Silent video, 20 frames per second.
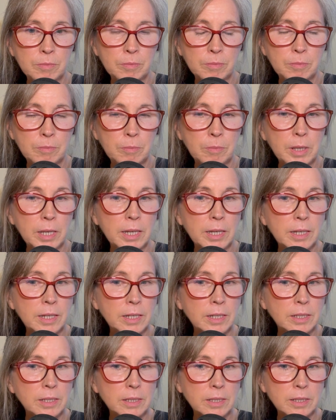
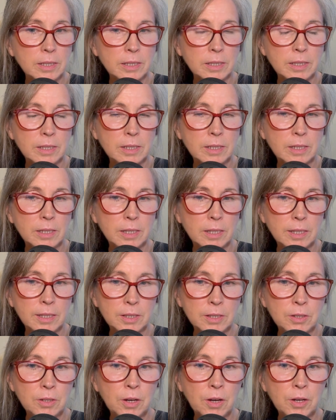Peace is
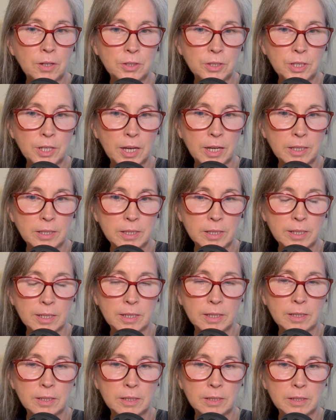not
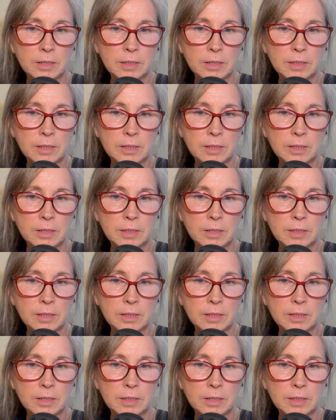chasing.